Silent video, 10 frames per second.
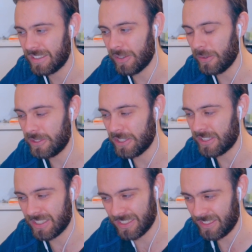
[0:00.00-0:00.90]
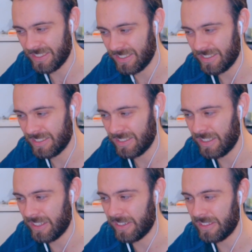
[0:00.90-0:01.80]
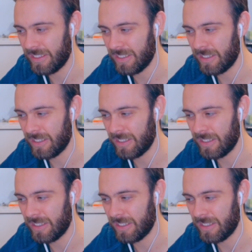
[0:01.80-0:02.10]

Don't just, you know,